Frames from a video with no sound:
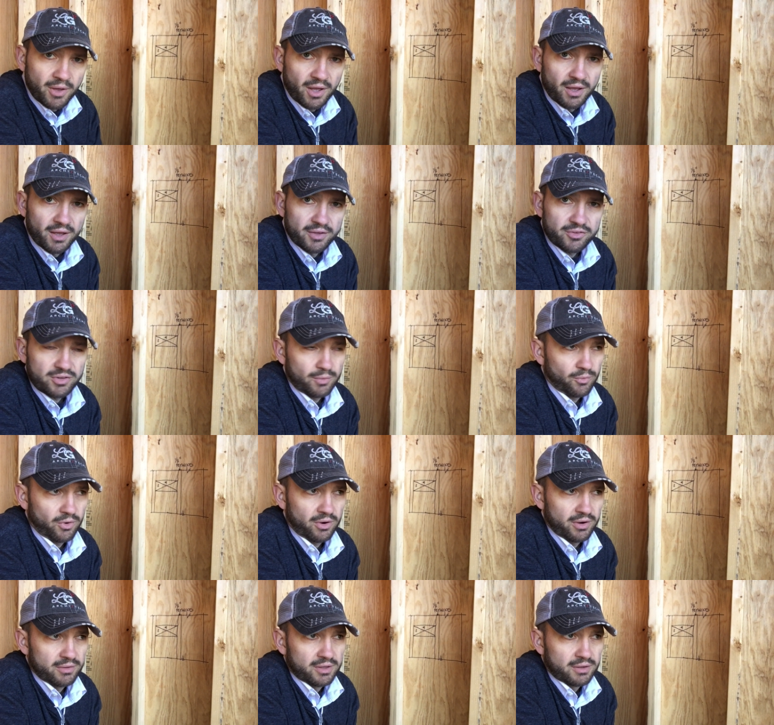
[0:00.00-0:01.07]
uh,
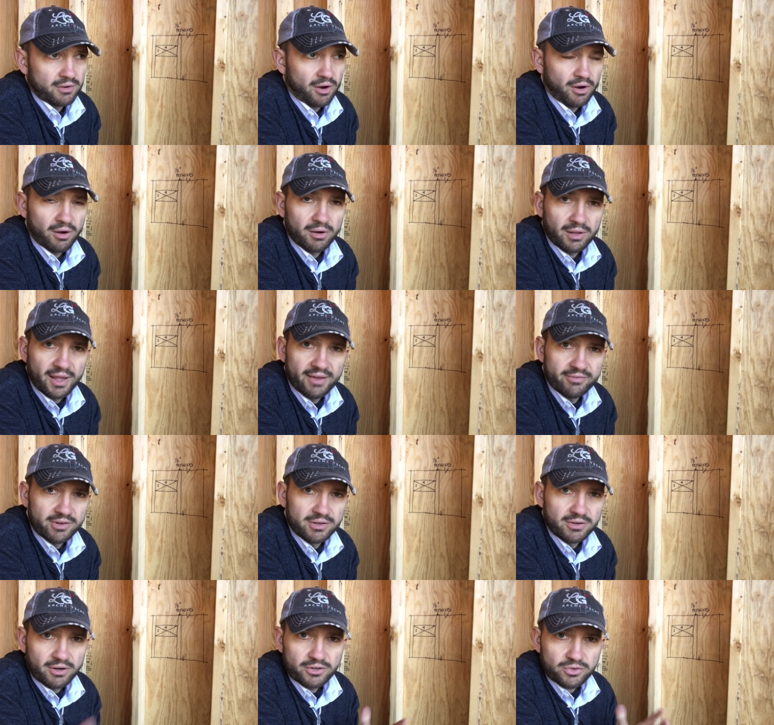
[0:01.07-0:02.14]
somewhere in the
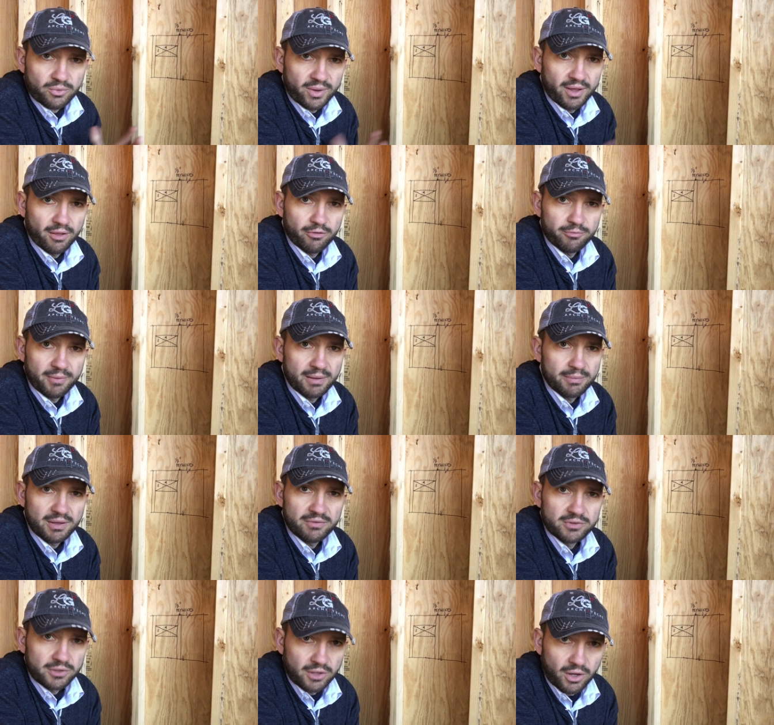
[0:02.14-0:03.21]
R11, R12, maybe
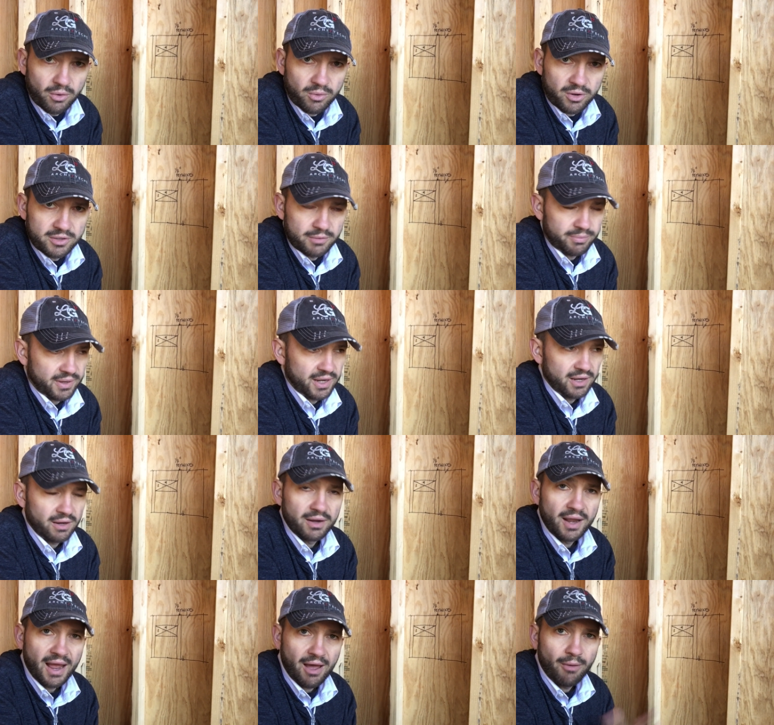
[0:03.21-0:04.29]
even lower, depending
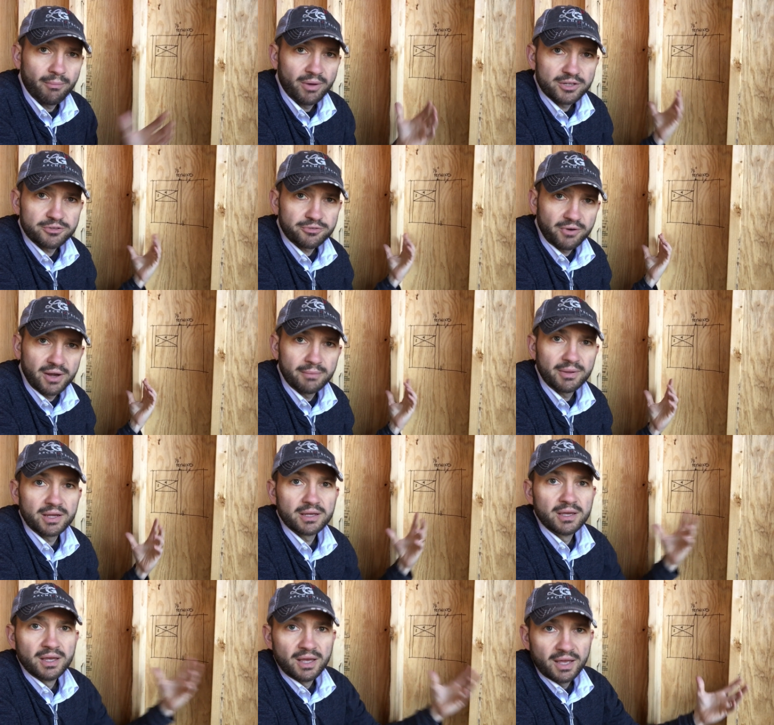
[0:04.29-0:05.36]
on how much
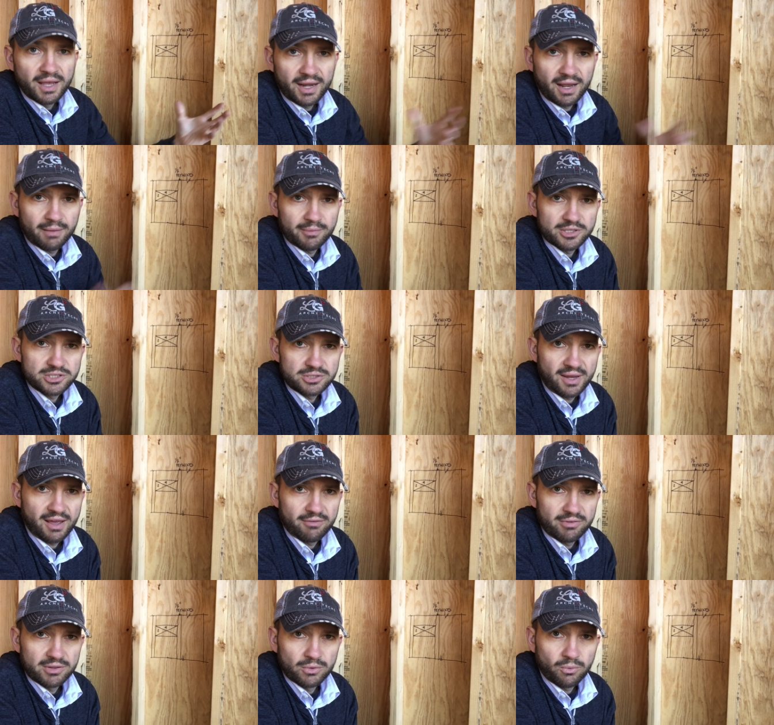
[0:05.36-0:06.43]
framing and how much you
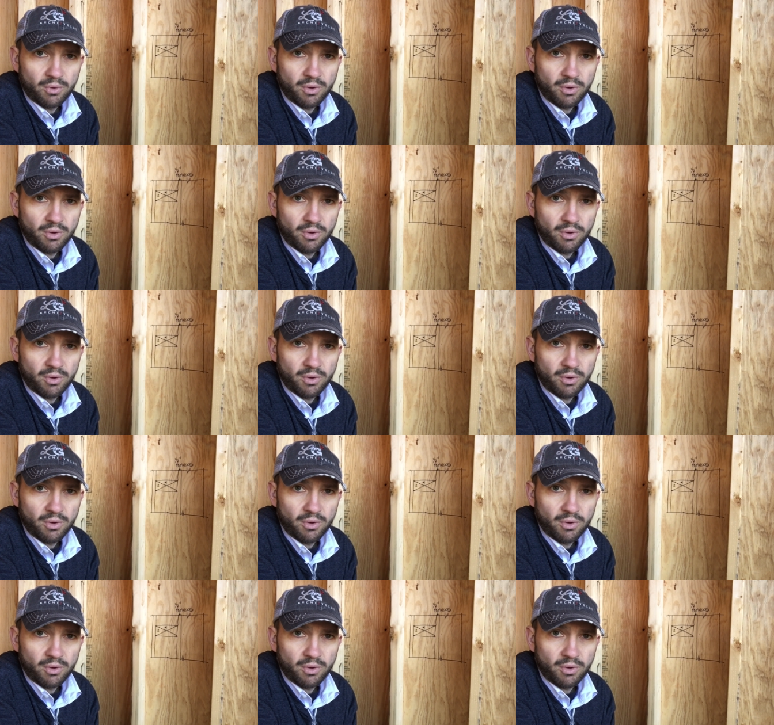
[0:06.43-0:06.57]
have in the